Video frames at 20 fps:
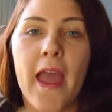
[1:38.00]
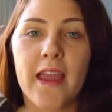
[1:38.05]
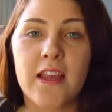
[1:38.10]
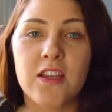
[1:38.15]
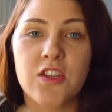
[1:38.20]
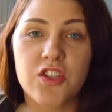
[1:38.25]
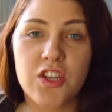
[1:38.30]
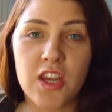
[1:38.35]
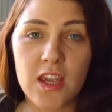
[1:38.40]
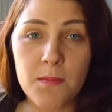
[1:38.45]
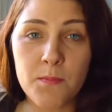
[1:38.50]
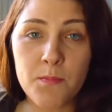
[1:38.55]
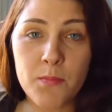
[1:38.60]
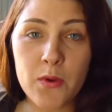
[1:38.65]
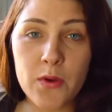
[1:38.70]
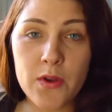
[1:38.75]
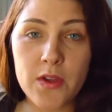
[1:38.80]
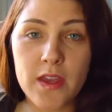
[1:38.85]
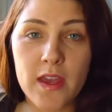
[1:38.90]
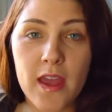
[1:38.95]
A cheap
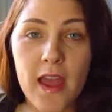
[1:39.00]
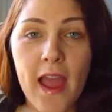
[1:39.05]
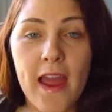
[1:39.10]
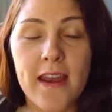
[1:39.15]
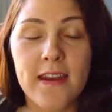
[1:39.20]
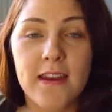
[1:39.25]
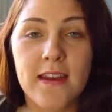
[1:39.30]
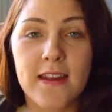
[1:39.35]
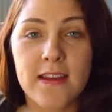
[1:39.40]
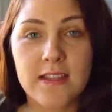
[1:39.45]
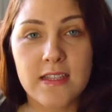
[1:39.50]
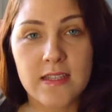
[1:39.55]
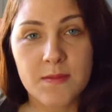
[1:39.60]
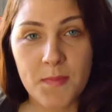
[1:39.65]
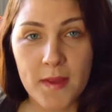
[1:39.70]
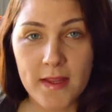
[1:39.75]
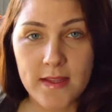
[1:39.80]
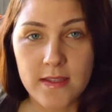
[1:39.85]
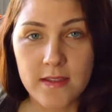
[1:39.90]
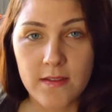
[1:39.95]
book and an
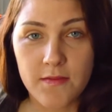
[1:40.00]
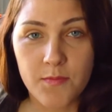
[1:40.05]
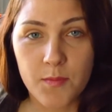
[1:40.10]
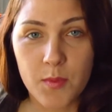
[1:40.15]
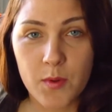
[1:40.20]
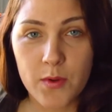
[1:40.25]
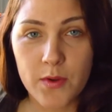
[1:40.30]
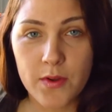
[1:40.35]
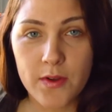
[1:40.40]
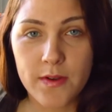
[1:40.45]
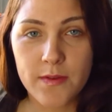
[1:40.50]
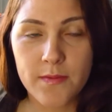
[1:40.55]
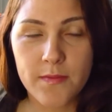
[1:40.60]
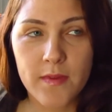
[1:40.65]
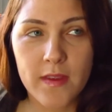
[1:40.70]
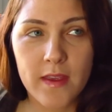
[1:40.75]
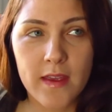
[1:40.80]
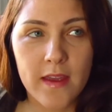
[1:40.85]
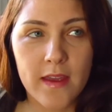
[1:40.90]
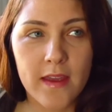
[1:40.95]
expensive book.
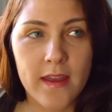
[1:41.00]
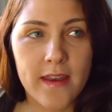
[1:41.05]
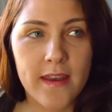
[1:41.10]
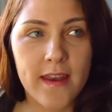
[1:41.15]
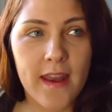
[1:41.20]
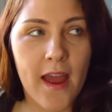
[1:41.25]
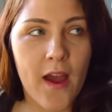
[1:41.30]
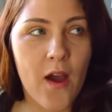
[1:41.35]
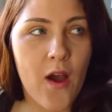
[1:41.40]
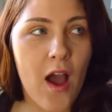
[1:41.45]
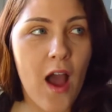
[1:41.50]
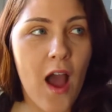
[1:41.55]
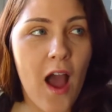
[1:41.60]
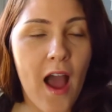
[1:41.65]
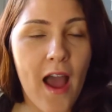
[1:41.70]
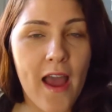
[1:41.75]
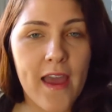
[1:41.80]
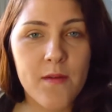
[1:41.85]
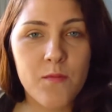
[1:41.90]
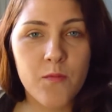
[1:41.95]
Now,
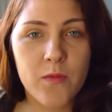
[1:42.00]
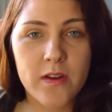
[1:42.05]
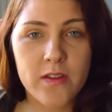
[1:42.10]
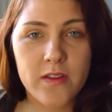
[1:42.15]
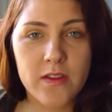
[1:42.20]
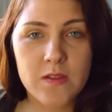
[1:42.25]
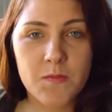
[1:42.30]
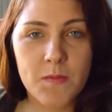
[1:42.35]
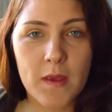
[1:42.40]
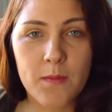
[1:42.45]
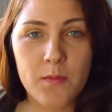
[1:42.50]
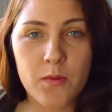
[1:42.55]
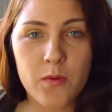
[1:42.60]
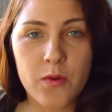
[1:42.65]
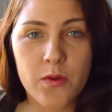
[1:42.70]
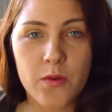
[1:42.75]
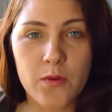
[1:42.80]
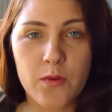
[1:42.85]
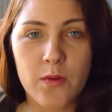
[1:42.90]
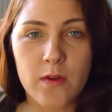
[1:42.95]
I'm one of those people
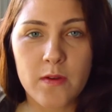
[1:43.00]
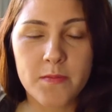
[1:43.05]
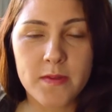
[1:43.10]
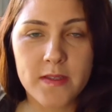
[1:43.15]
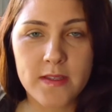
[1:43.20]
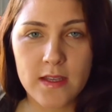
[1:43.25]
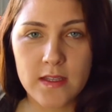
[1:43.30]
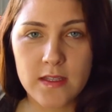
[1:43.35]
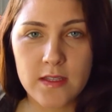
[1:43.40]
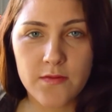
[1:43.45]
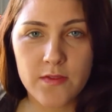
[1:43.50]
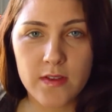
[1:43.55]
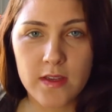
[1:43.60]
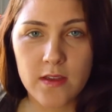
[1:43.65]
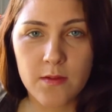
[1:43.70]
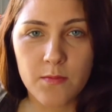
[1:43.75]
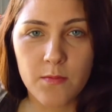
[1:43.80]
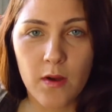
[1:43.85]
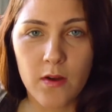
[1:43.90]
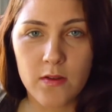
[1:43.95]
who obsessively,
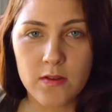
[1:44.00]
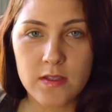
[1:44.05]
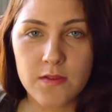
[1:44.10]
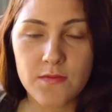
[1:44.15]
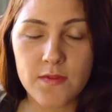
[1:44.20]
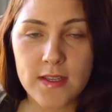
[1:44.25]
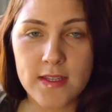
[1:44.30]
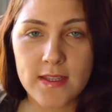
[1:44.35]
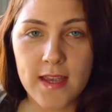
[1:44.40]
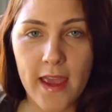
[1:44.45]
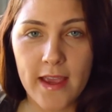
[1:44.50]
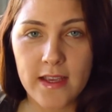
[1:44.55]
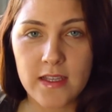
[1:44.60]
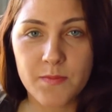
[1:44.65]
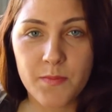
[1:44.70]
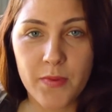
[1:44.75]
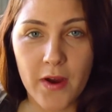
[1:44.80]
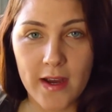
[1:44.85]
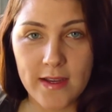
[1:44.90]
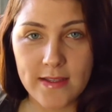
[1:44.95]
compulsively takes
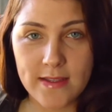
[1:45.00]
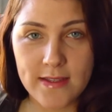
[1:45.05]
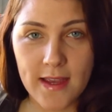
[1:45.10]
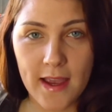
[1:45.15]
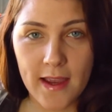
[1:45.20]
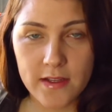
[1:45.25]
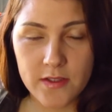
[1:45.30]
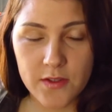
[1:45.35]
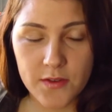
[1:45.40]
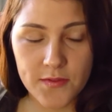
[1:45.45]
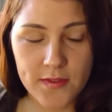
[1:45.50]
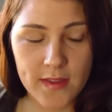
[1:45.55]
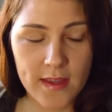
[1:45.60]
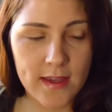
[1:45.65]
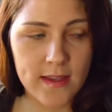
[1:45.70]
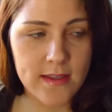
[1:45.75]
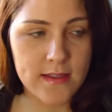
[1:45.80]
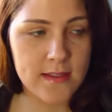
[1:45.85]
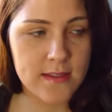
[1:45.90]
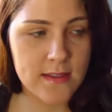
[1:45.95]
price tags off
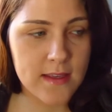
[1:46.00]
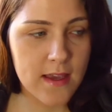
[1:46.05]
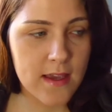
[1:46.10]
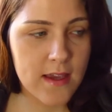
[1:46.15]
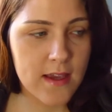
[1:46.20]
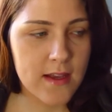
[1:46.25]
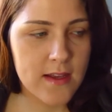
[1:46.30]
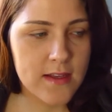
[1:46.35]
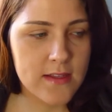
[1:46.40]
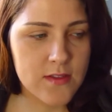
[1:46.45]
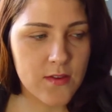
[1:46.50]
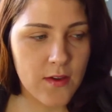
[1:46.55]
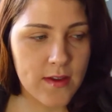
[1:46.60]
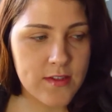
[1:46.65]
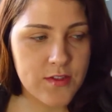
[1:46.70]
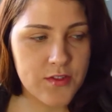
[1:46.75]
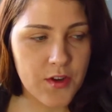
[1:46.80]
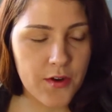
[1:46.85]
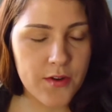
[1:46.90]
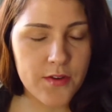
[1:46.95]
things. So I
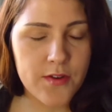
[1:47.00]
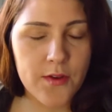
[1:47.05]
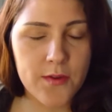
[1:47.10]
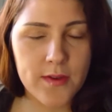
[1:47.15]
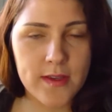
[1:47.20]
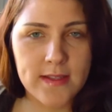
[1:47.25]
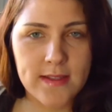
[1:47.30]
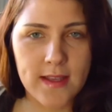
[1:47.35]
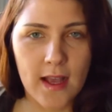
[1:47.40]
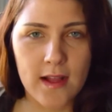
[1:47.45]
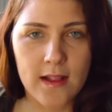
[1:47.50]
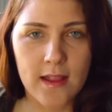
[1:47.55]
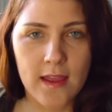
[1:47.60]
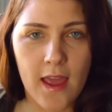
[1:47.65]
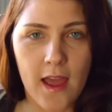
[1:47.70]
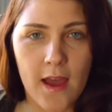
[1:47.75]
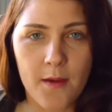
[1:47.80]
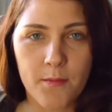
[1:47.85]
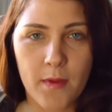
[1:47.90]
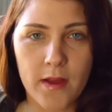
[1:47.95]
don't know exactly
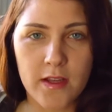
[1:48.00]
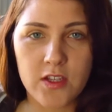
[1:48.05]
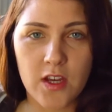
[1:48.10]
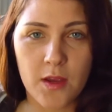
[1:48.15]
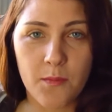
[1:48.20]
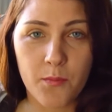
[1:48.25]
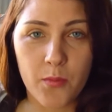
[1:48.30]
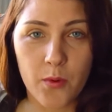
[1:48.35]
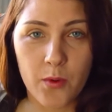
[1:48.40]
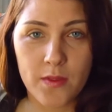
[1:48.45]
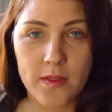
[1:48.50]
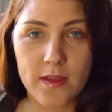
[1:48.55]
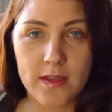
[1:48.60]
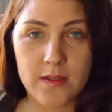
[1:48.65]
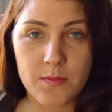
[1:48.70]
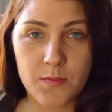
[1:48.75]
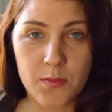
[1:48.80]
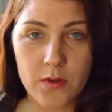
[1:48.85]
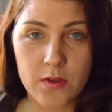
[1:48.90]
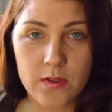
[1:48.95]
how much I bought
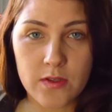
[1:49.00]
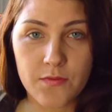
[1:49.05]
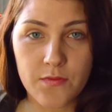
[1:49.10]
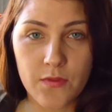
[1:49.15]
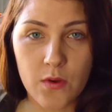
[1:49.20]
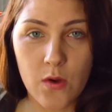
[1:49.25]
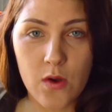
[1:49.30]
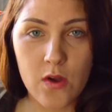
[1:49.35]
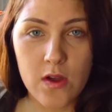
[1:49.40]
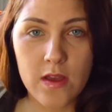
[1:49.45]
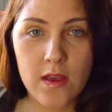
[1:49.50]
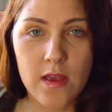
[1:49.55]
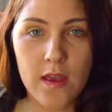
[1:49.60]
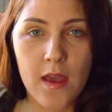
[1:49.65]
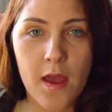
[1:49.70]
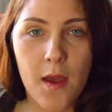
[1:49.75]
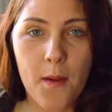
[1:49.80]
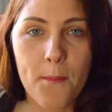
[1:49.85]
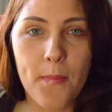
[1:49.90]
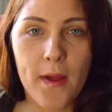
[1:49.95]
these books for,
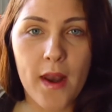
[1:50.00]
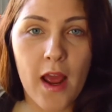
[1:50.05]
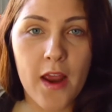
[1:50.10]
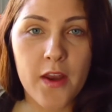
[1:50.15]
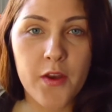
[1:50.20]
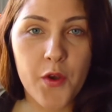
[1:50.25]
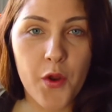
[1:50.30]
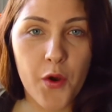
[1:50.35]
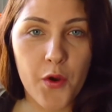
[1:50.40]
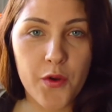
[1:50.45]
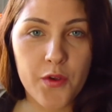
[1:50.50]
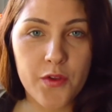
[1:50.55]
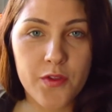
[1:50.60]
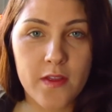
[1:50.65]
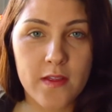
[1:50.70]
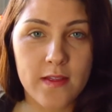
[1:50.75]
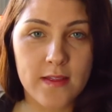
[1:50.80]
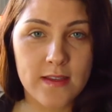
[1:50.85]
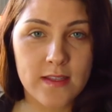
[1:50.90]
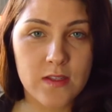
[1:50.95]
but I know
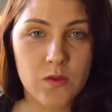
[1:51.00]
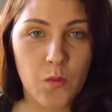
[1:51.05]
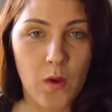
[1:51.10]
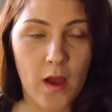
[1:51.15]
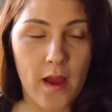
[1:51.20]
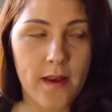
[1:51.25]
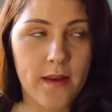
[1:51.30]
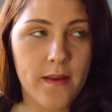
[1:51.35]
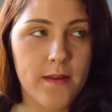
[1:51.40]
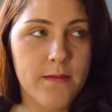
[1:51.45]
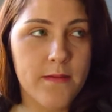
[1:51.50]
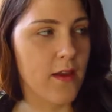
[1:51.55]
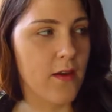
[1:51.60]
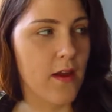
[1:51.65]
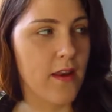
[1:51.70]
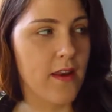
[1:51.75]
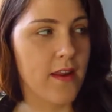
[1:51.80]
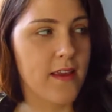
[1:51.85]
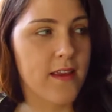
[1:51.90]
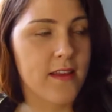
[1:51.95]
that this one,
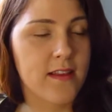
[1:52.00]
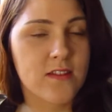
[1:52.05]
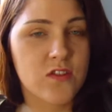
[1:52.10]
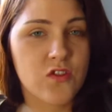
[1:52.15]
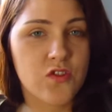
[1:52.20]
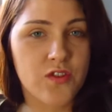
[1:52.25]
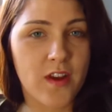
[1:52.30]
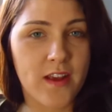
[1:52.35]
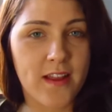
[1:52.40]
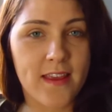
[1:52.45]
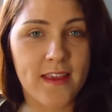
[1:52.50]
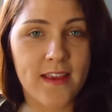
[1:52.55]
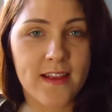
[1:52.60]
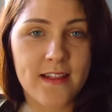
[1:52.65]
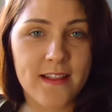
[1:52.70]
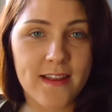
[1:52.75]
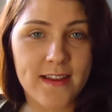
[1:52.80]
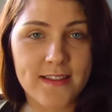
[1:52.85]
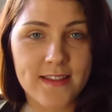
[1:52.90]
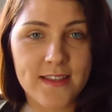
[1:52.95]
an Australian
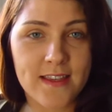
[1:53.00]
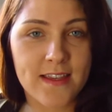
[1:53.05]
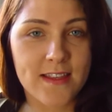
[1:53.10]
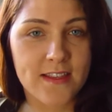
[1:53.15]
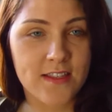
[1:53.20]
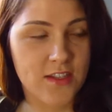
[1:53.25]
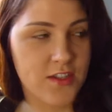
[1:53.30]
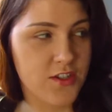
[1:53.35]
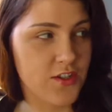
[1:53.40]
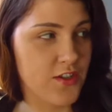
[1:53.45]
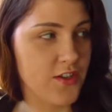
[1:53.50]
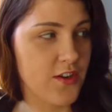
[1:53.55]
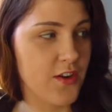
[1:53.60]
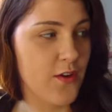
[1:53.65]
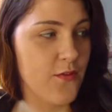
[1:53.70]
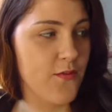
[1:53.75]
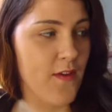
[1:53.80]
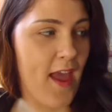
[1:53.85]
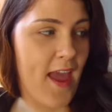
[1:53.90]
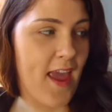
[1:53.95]
classic edition
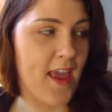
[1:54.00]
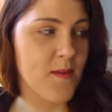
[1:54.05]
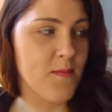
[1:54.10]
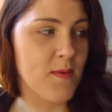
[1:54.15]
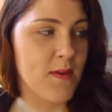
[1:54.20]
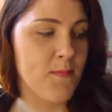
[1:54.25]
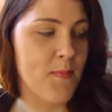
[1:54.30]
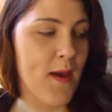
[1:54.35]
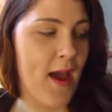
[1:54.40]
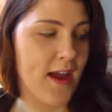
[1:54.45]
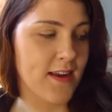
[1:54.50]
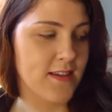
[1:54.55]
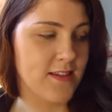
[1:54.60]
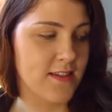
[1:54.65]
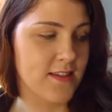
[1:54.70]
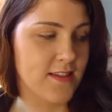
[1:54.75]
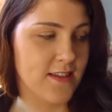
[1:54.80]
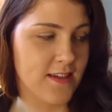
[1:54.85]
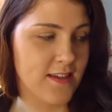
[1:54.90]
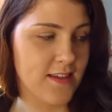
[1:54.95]
of A.B.
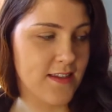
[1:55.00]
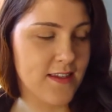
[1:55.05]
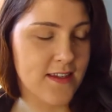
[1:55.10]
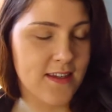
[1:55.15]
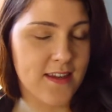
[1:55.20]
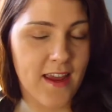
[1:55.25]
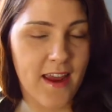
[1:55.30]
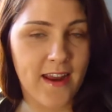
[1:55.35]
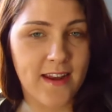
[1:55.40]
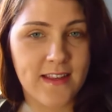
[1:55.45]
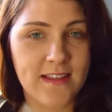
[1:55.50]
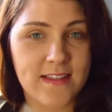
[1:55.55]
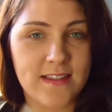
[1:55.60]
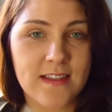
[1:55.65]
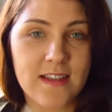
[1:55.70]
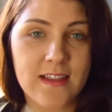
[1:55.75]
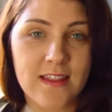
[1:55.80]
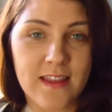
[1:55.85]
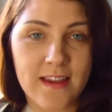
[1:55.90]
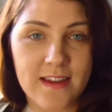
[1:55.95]
Patterson and his
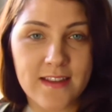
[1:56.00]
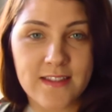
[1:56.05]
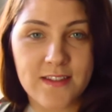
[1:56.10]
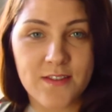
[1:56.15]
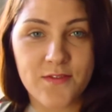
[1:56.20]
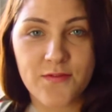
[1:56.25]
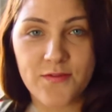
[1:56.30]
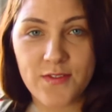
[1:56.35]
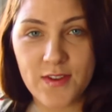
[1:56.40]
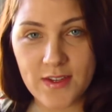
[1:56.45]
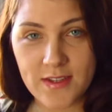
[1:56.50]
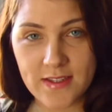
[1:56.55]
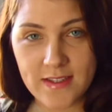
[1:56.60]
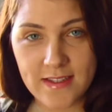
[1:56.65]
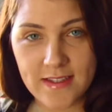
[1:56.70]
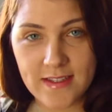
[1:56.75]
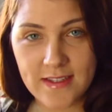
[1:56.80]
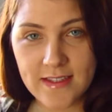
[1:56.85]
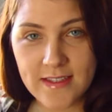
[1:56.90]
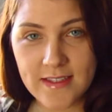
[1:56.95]
collected
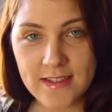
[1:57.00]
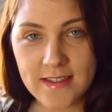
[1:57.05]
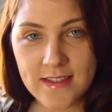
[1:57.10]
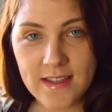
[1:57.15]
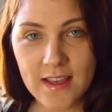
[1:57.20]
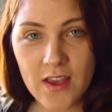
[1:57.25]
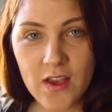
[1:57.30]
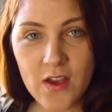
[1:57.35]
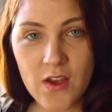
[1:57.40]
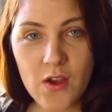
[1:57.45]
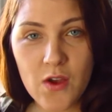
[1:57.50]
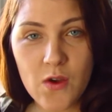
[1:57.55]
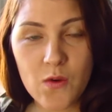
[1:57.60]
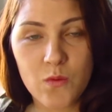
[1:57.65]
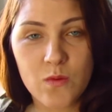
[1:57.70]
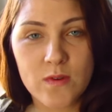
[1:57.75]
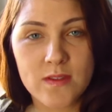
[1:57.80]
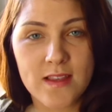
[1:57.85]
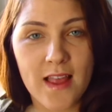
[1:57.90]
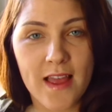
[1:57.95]
verses,
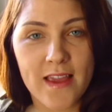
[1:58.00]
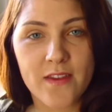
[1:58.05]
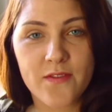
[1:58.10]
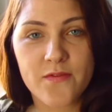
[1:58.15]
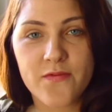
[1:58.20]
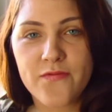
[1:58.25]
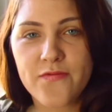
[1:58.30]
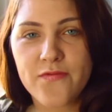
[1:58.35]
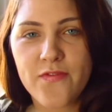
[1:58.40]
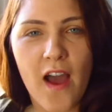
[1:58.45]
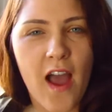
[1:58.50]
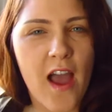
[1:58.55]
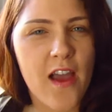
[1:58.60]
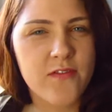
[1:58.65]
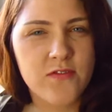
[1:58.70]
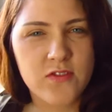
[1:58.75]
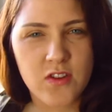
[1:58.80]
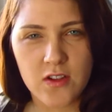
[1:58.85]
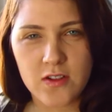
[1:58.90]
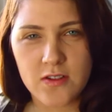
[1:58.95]
was like
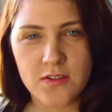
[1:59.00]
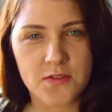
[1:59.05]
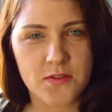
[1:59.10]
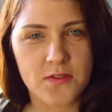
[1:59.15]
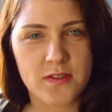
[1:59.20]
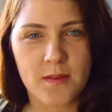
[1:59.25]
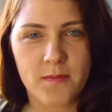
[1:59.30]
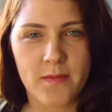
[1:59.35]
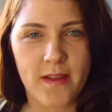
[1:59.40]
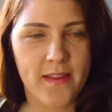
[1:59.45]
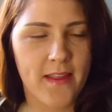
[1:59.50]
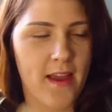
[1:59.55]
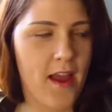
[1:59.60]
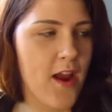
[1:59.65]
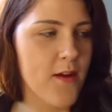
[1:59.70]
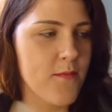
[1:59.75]
$5 or something like that.